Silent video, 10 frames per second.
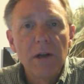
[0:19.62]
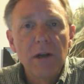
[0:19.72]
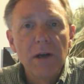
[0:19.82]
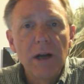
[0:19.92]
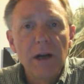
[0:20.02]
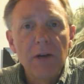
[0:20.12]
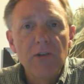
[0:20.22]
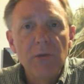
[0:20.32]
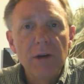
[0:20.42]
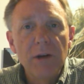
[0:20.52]
I
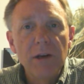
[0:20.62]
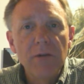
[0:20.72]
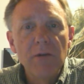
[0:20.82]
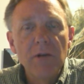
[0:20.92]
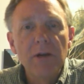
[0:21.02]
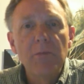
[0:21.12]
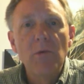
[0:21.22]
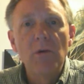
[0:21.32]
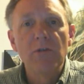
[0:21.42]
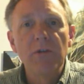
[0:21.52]
just wanted to give you a couple
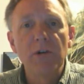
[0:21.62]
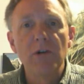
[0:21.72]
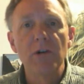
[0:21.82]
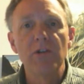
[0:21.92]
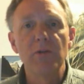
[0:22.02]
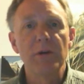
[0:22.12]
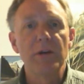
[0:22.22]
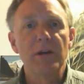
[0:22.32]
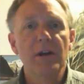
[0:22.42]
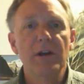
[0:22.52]
words of encouragement.
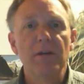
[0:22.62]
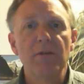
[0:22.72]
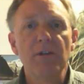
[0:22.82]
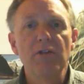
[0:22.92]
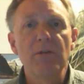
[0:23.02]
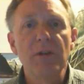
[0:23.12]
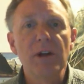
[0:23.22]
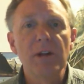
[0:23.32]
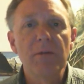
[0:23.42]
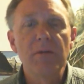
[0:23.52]
First of
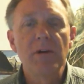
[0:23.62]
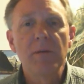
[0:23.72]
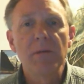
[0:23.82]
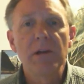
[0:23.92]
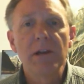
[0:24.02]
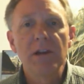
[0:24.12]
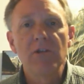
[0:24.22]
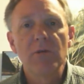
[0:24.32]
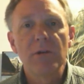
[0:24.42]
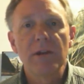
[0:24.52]
all, I've been very
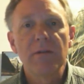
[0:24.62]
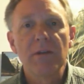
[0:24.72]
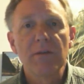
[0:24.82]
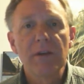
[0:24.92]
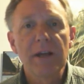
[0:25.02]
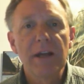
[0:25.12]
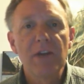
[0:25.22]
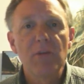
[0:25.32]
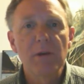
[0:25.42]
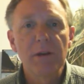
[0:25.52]
pleased with the level of
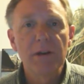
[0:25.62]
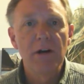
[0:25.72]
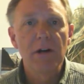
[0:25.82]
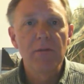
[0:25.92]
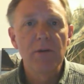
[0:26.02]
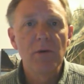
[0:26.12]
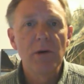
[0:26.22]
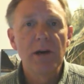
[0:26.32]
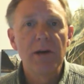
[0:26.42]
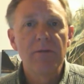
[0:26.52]
engagement that all of you
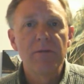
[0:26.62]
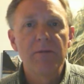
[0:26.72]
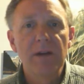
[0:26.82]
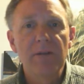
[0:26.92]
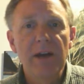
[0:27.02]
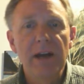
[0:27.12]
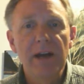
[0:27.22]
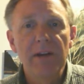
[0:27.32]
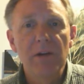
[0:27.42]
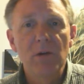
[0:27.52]
have
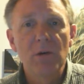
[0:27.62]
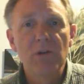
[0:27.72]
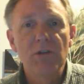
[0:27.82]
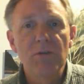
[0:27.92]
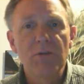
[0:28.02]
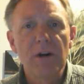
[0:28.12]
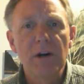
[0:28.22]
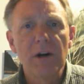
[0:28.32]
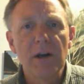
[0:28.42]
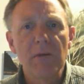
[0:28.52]
had in the course so
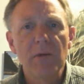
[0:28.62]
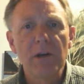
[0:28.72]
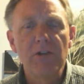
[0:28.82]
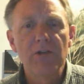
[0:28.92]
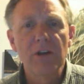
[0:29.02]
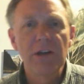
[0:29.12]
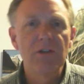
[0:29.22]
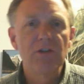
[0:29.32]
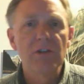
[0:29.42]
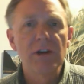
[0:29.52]
far. I really
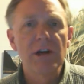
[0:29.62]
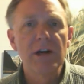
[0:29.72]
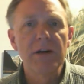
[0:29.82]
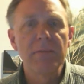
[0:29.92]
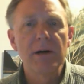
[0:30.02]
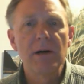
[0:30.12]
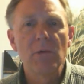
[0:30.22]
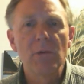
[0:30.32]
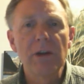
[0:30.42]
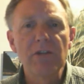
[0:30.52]
sense a
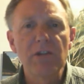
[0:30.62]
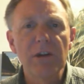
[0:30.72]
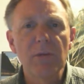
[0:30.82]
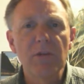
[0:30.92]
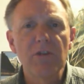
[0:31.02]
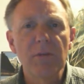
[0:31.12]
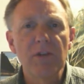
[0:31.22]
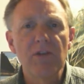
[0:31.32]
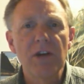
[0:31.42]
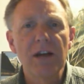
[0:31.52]
wrestling with some of
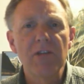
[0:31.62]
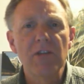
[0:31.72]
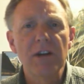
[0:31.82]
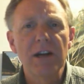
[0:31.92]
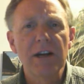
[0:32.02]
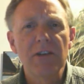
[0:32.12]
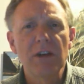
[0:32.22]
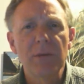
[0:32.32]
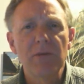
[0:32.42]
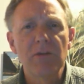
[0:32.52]
these thoughts and
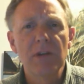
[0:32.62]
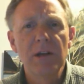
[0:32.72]
concepts.